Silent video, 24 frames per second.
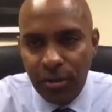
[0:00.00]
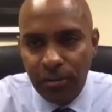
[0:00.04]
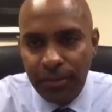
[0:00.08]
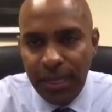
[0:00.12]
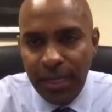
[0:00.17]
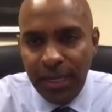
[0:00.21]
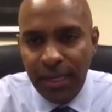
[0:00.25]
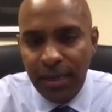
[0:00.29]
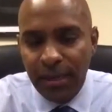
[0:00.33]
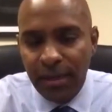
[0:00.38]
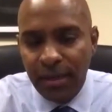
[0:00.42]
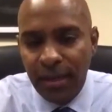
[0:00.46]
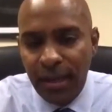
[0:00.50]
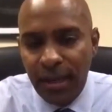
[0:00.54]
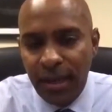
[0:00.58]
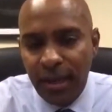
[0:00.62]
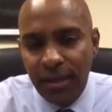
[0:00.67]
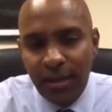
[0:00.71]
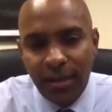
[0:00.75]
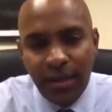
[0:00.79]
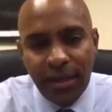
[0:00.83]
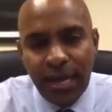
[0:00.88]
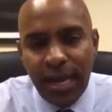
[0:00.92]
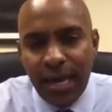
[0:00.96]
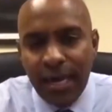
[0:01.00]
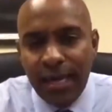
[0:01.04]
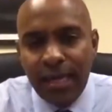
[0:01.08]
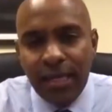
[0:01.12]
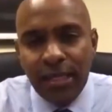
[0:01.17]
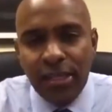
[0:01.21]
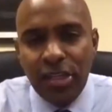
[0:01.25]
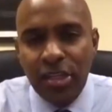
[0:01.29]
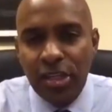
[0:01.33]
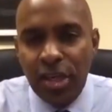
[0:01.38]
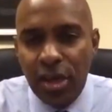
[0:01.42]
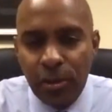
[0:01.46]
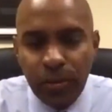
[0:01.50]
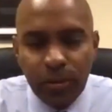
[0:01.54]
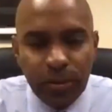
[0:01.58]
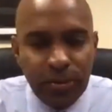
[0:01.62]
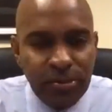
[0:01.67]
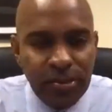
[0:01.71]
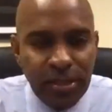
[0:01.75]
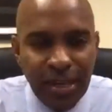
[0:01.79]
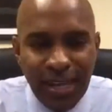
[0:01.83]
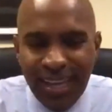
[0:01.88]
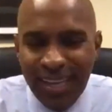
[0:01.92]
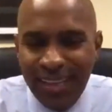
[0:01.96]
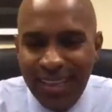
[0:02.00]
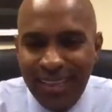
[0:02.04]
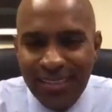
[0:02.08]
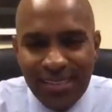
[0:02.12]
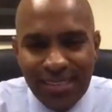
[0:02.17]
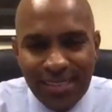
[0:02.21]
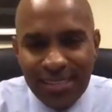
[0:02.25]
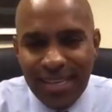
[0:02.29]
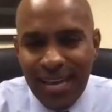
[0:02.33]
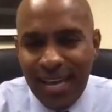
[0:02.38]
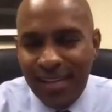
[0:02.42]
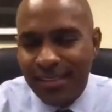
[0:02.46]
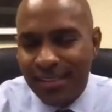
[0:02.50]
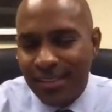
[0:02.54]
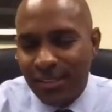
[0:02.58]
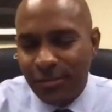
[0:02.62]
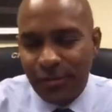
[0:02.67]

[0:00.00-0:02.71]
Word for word: You got to get to know us. This is not just for Latinos,